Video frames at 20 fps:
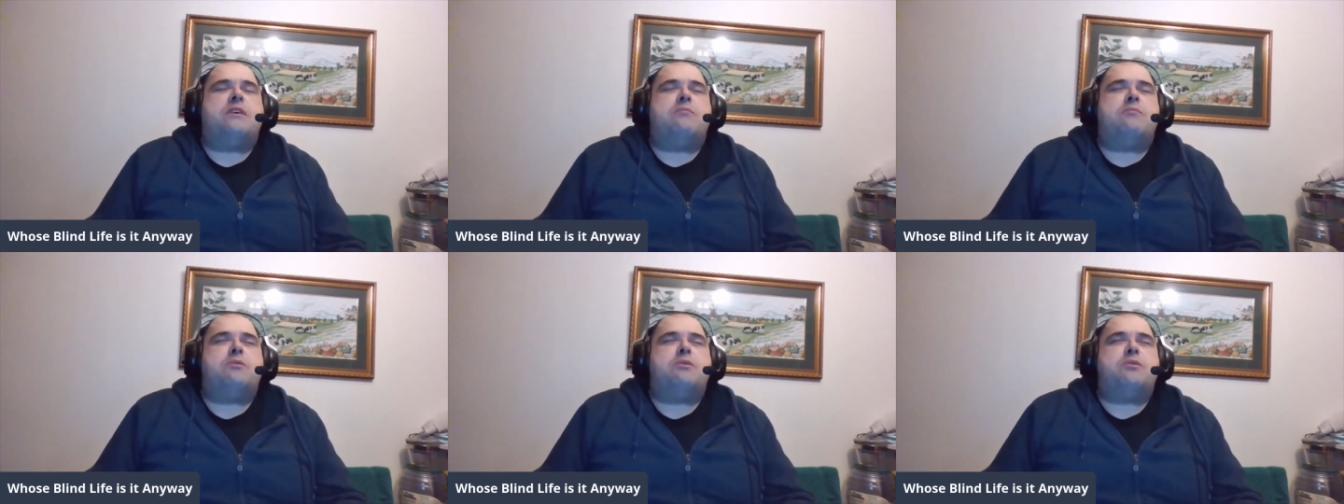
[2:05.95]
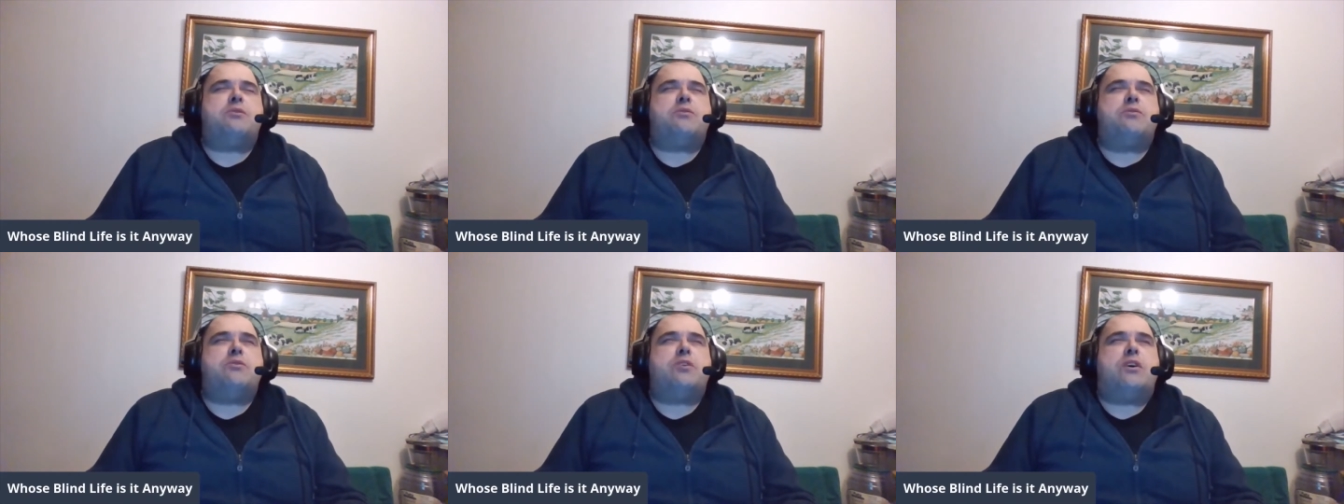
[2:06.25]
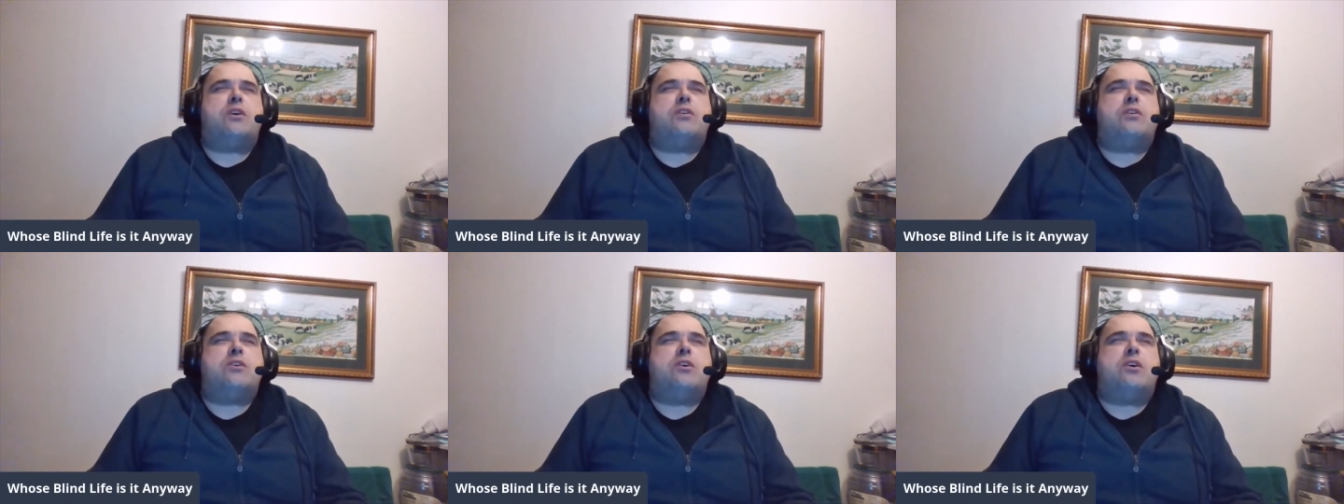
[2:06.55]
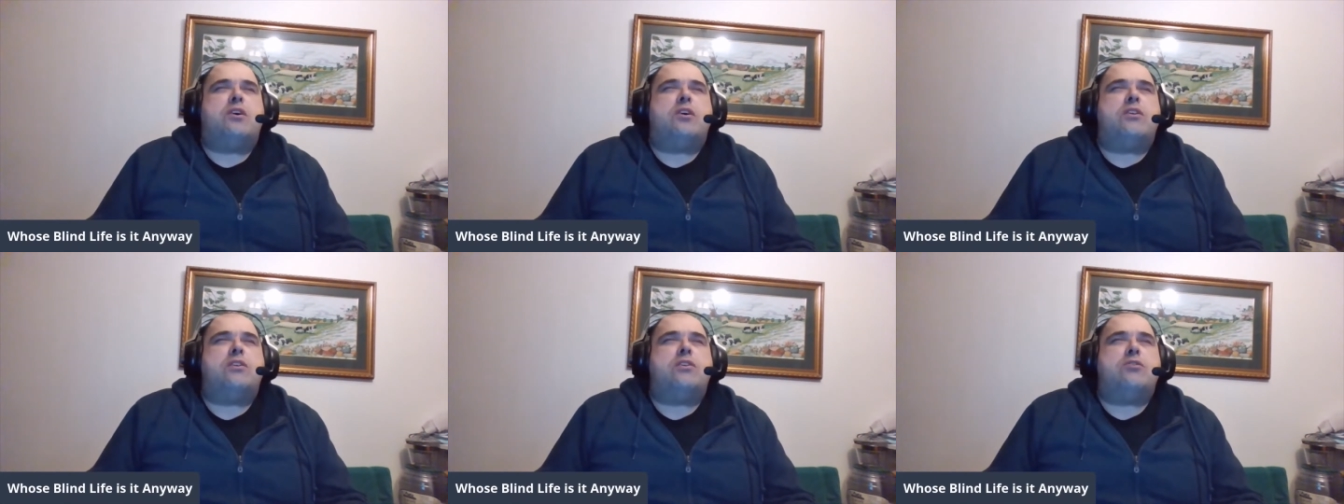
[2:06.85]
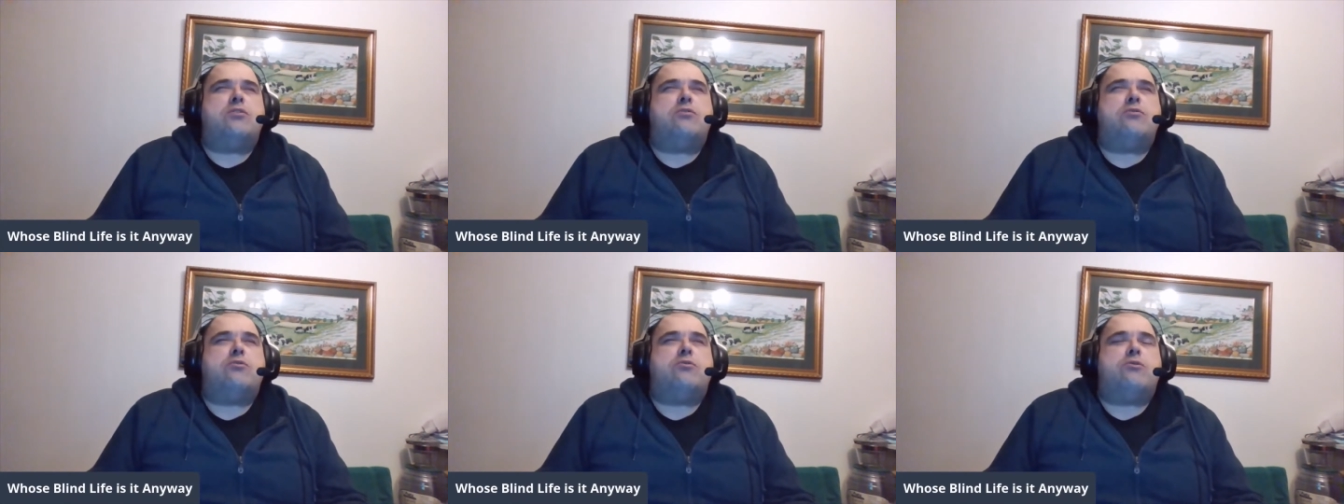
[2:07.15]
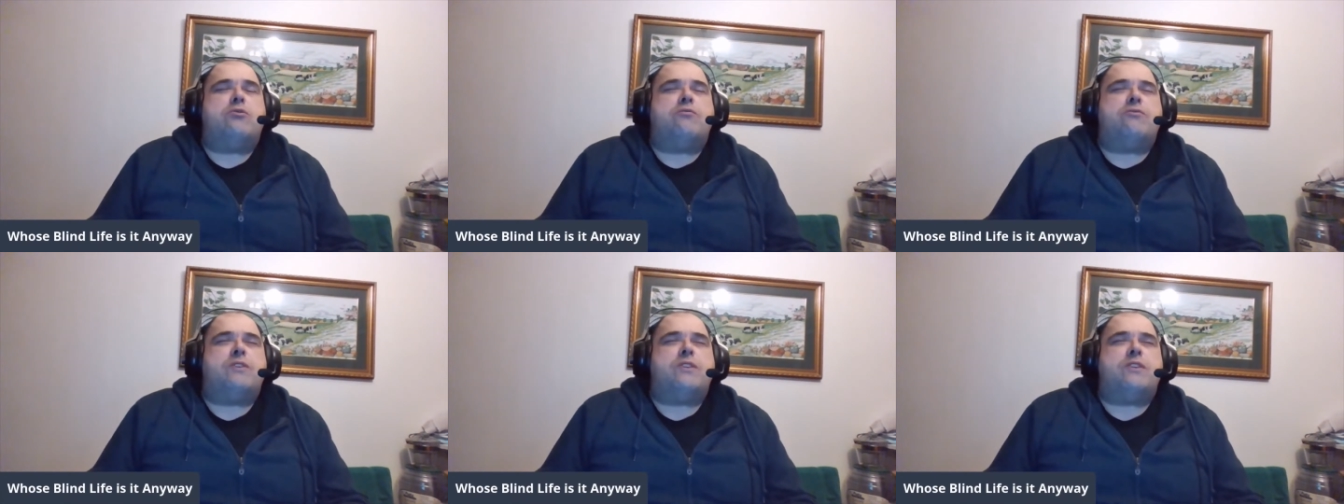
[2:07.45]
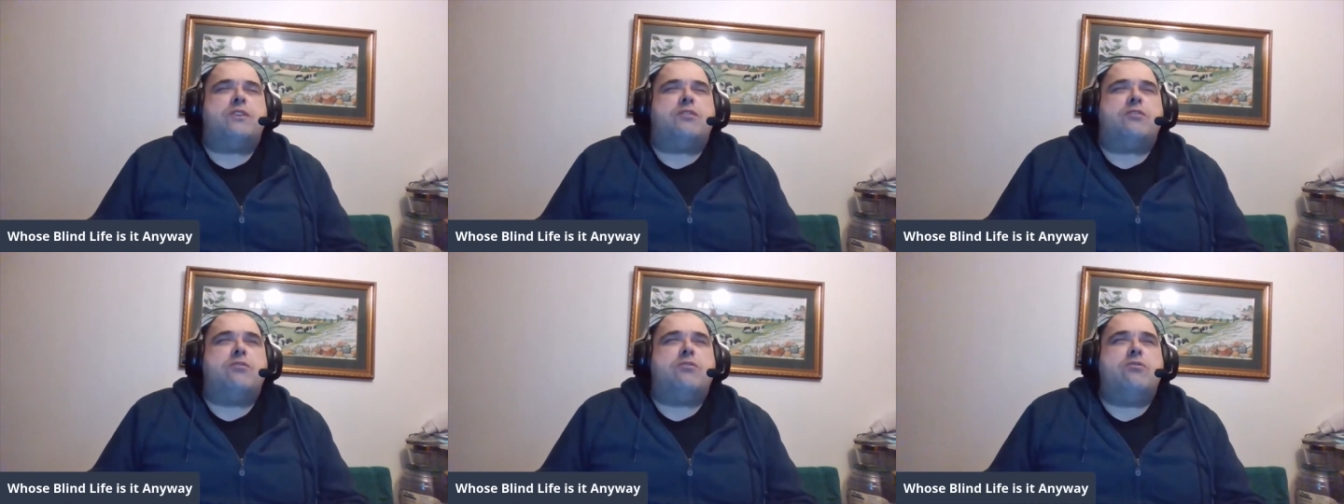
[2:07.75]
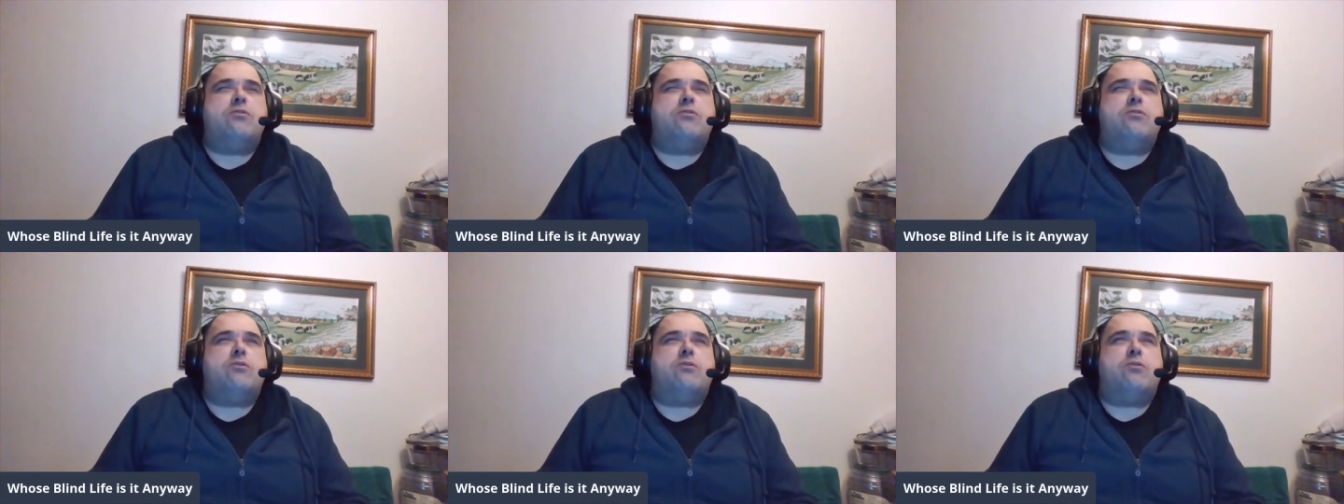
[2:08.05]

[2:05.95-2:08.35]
episode on audio or video,